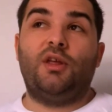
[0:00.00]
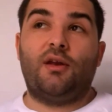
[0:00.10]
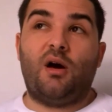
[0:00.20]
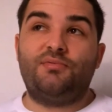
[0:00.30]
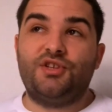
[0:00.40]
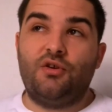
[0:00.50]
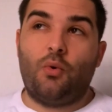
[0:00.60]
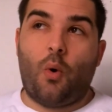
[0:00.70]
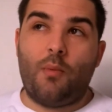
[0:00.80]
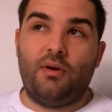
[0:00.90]
an option,
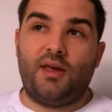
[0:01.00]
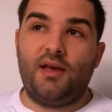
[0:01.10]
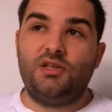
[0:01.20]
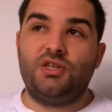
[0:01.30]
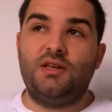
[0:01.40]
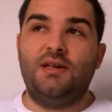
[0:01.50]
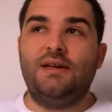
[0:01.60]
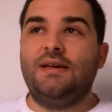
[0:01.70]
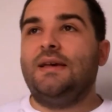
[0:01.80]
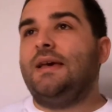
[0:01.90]
no obligation.
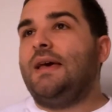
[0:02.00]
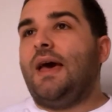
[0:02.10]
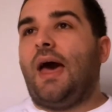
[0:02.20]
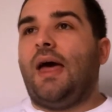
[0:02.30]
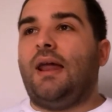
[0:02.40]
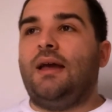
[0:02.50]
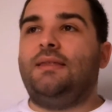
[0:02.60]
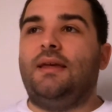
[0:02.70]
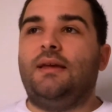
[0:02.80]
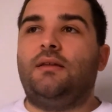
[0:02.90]
And I
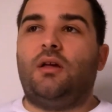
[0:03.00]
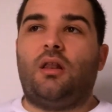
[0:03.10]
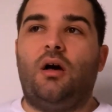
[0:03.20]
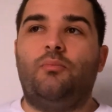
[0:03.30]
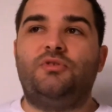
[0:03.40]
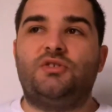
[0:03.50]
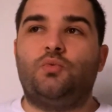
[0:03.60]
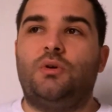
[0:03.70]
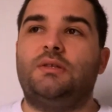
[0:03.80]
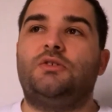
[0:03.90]
think the club just
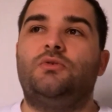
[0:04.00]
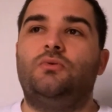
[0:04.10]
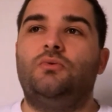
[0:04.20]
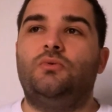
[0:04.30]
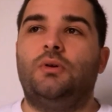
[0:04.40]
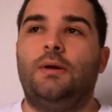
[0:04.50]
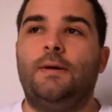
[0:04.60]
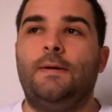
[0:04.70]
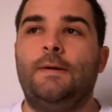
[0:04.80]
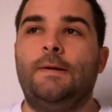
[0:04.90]
wants to
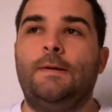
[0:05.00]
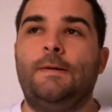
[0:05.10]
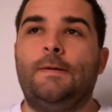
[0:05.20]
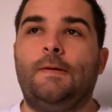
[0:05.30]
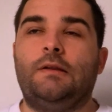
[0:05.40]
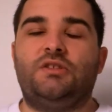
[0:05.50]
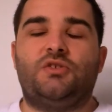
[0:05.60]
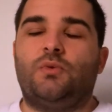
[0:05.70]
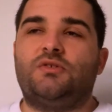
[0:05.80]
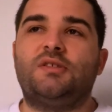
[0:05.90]

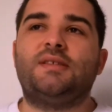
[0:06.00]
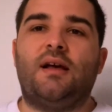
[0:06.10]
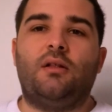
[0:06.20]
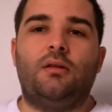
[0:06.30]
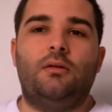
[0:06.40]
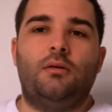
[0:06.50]
sell